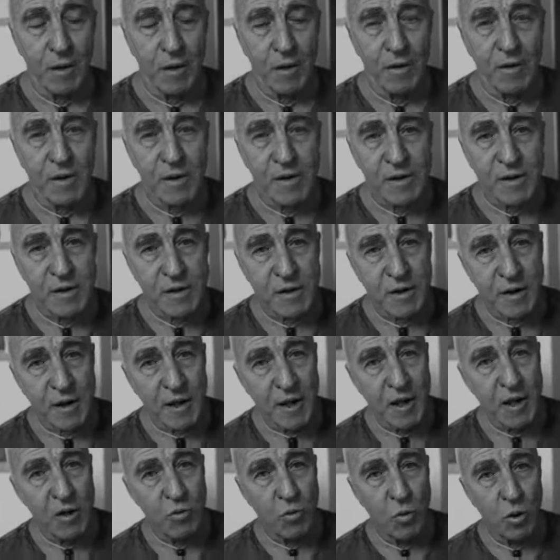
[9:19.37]
This is the
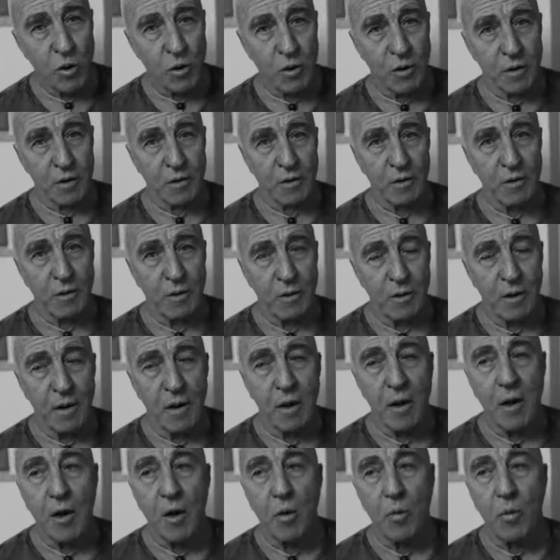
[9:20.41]
key word.
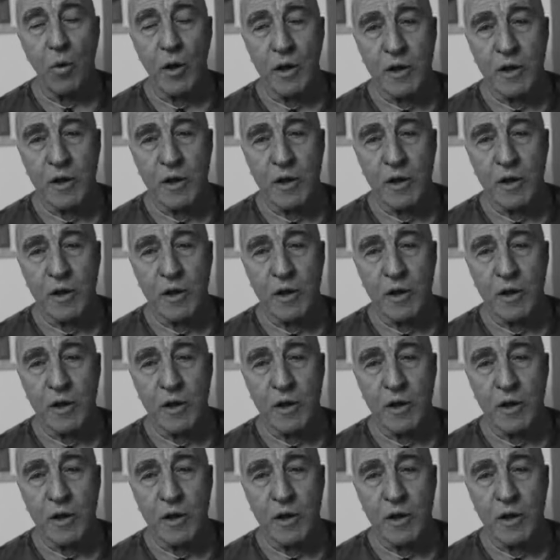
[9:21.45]
We